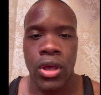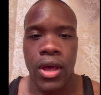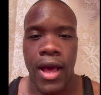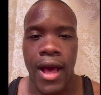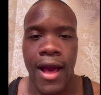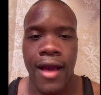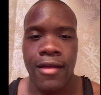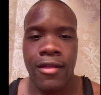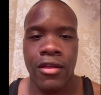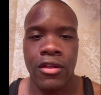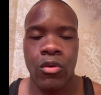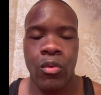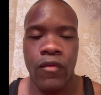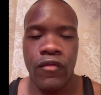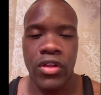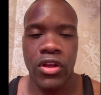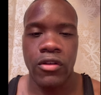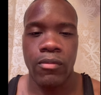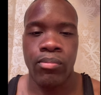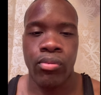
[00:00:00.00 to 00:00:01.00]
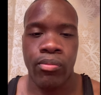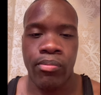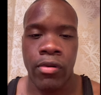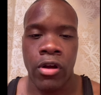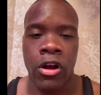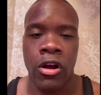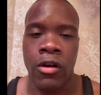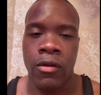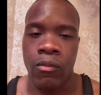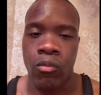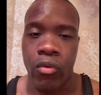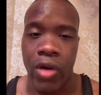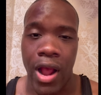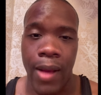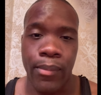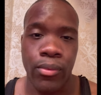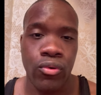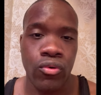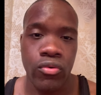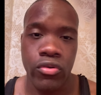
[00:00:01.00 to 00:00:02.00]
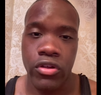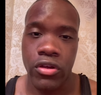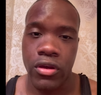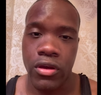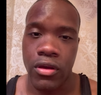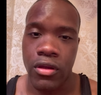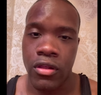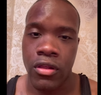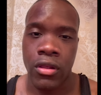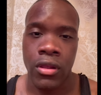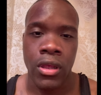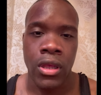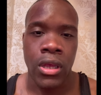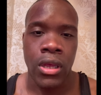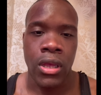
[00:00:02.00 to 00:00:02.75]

I seen it with another um, rapper who just,